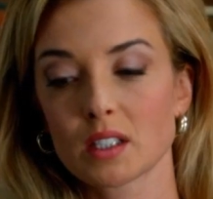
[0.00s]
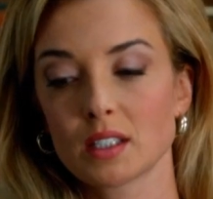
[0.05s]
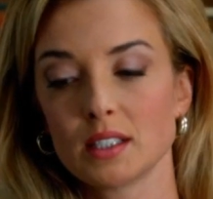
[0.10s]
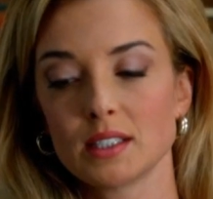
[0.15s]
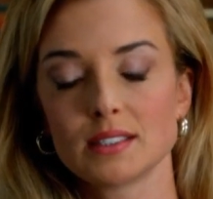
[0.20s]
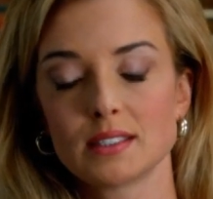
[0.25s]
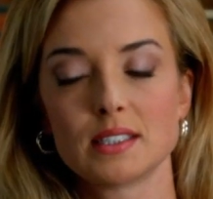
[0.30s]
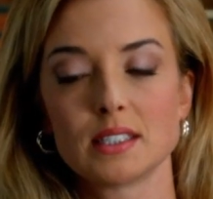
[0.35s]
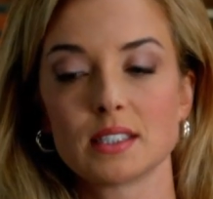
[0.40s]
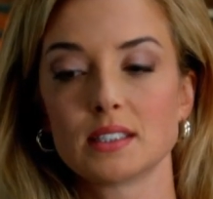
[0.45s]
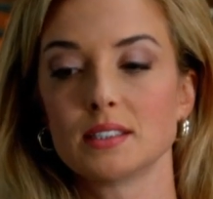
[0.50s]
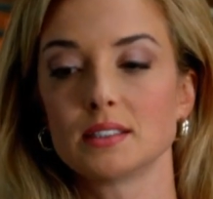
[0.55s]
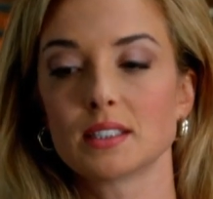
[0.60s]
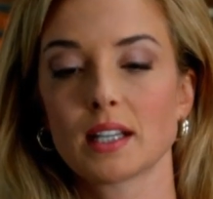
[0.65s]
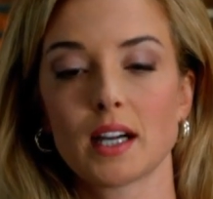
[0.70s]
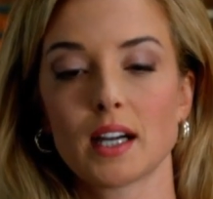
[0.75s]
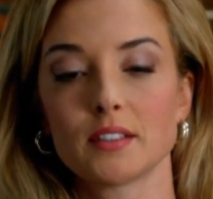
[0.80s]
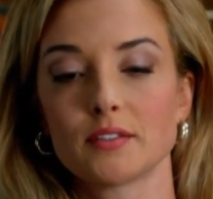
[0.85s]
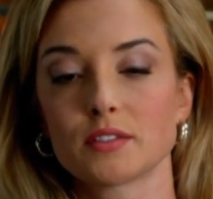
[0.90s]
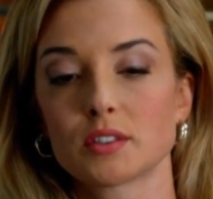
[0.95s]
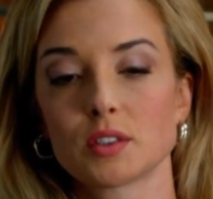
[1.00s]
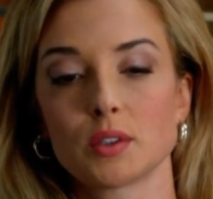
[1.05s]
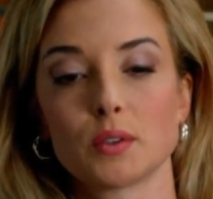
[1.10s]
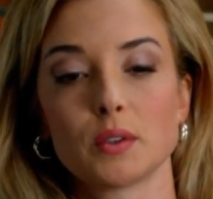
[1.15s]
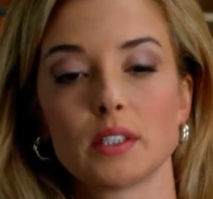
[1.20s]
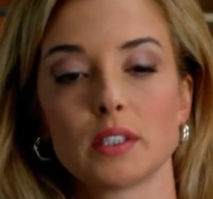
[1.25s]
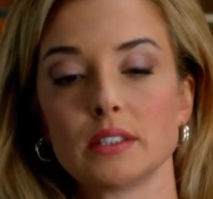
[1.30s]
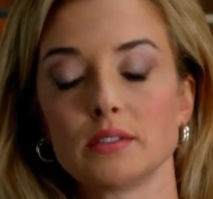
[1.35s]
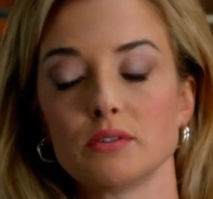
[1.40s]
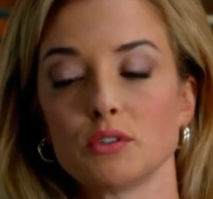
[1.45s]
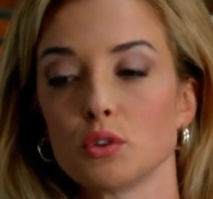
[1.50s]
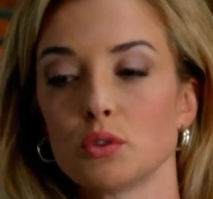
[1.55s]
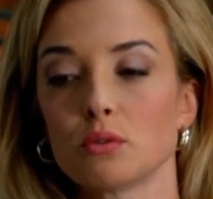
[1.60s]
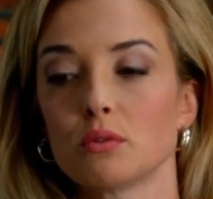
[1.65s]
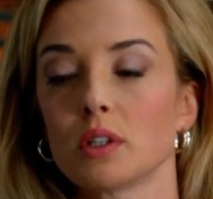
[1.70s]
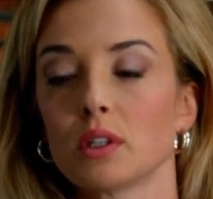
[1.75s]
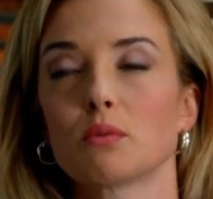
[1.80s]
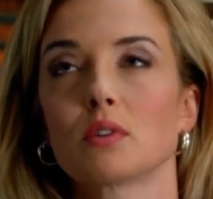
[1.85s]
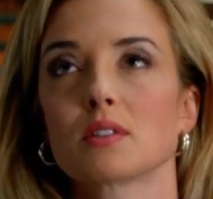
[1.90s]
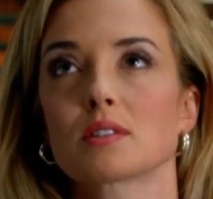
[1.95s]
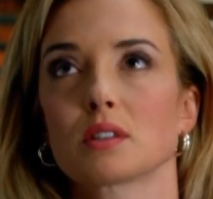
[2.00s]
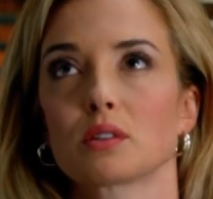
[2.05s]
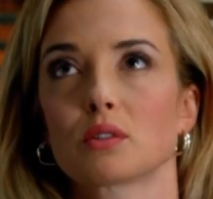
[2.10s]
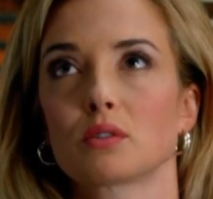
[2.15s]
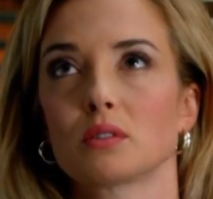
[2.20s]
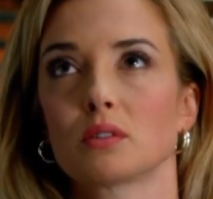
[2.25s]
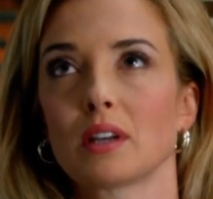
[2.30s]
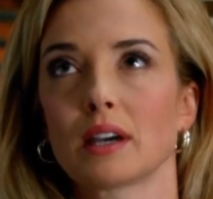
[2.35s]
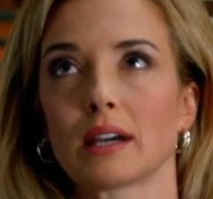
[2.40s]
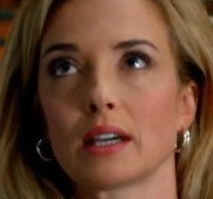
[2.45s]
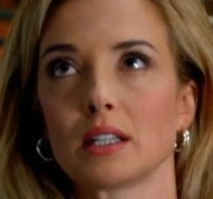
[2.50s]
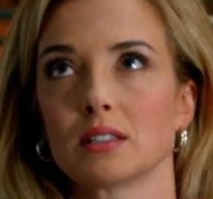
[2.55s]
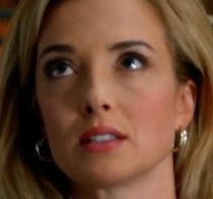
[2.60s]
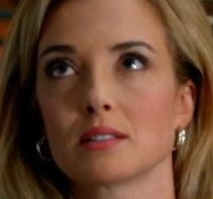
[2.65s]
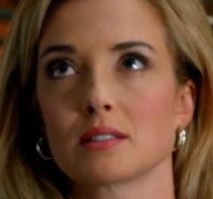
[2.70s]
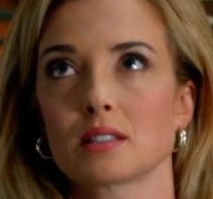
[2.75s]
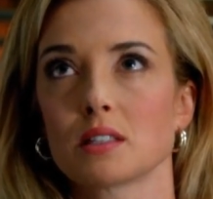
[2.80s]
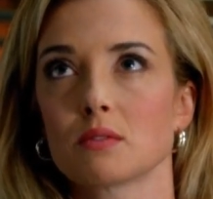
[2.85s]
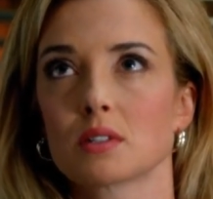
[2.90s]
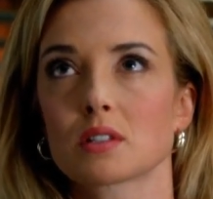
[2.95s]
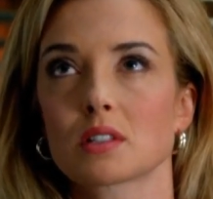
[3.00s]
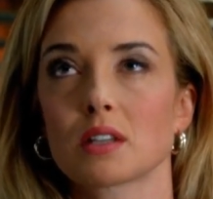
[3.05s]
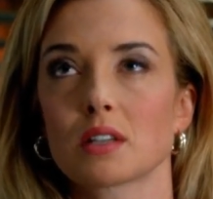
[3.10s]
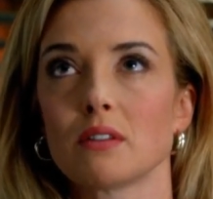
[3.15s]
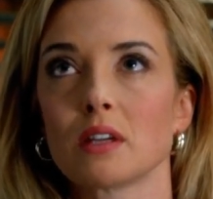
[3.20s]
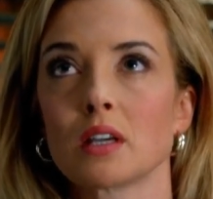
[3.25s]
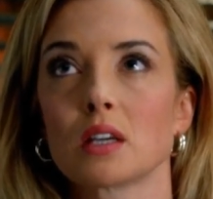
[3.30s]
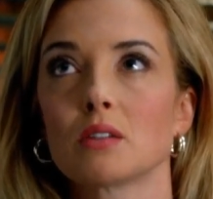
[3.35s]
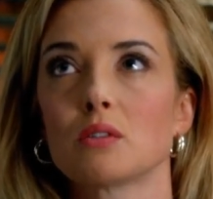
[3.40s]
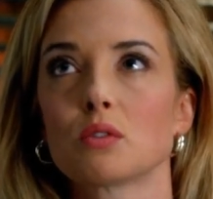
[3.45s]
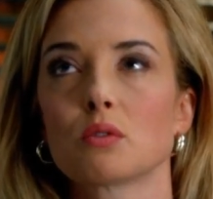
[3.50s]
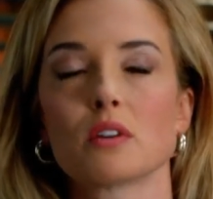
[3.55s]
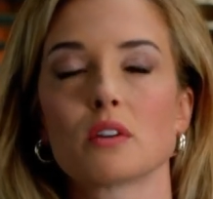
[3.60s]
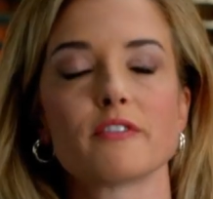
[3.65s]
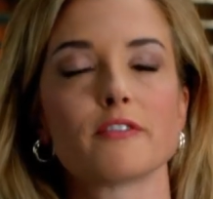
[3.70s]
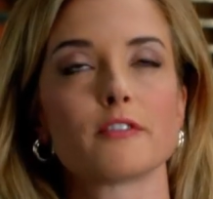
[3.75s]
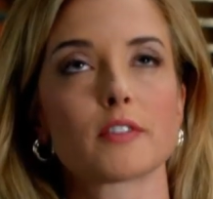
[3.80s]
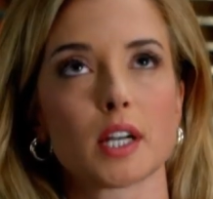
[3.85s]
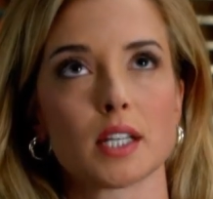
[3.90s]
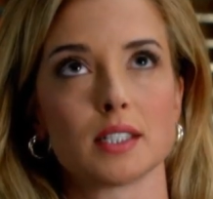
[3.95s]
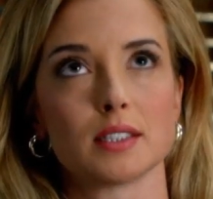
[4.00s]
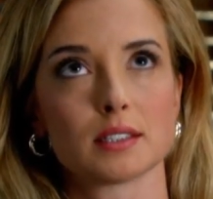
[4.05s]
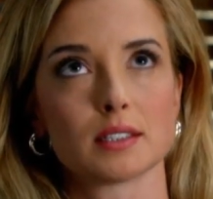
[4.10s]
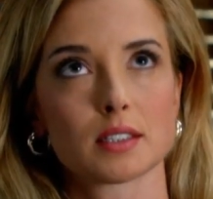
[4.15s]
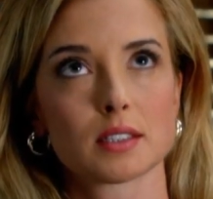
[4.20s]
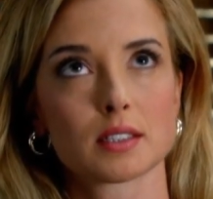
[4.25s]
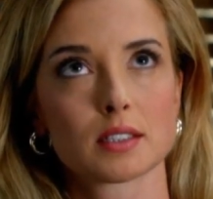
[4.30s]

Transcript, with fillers: He didn't have to. He knew it was in good hands. He was giving it to a friend.